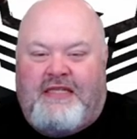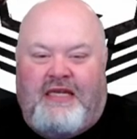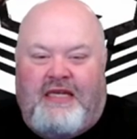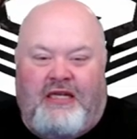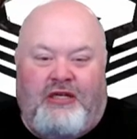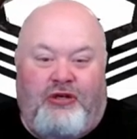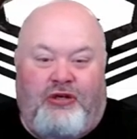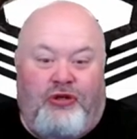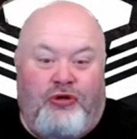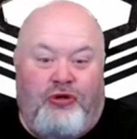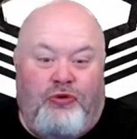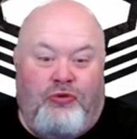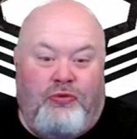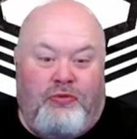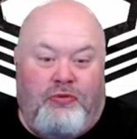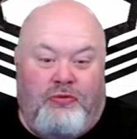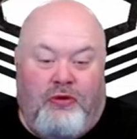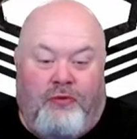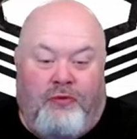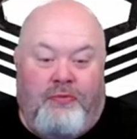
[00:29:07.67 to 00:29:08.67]
new
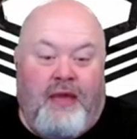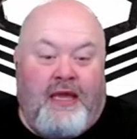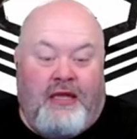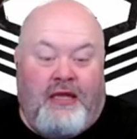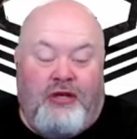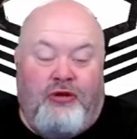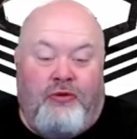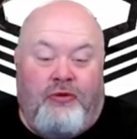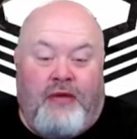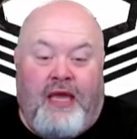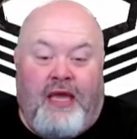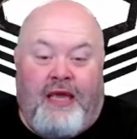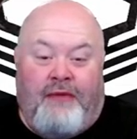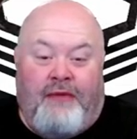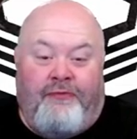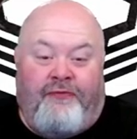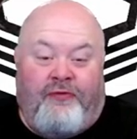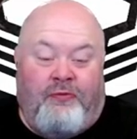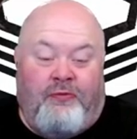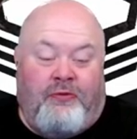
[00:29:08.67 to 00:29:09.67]
or make a new game
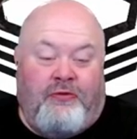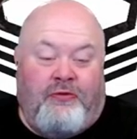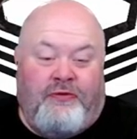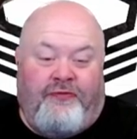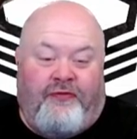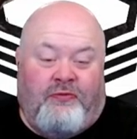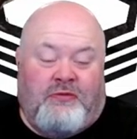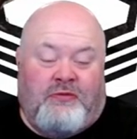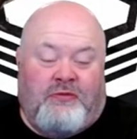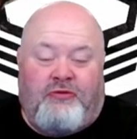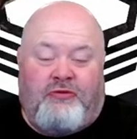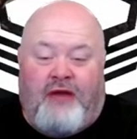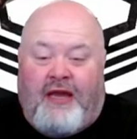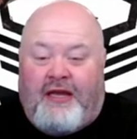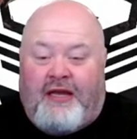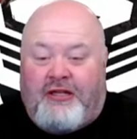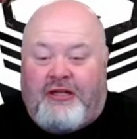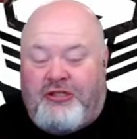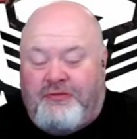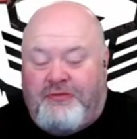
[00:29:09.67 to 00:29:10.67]
from from
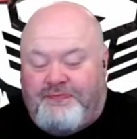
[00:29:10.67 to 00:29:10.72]
scratch.